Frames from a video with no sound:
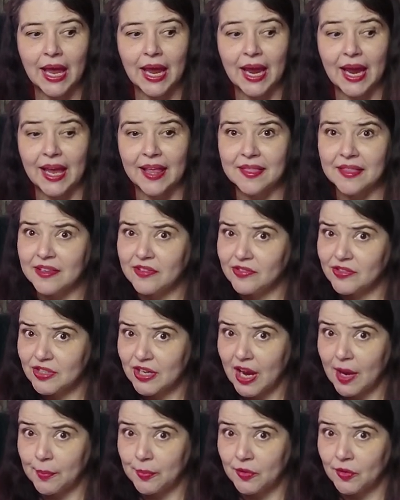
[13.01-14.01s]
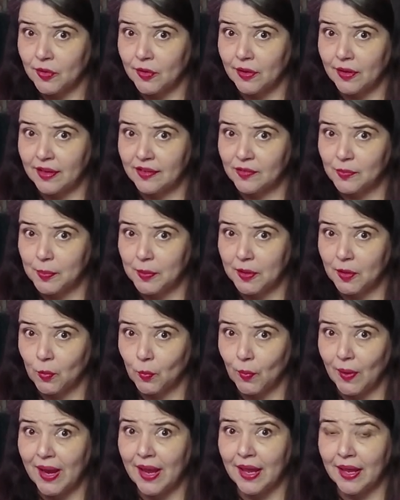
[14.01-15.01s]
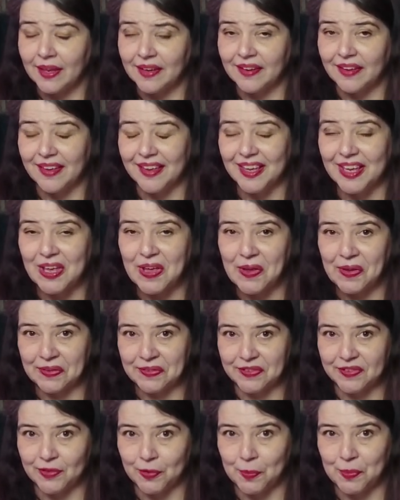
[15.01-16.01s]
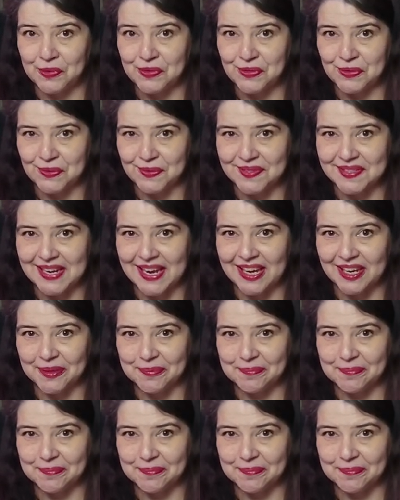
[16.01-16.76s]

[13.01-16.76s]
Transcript: And this chapter is being read on Super Tuesday.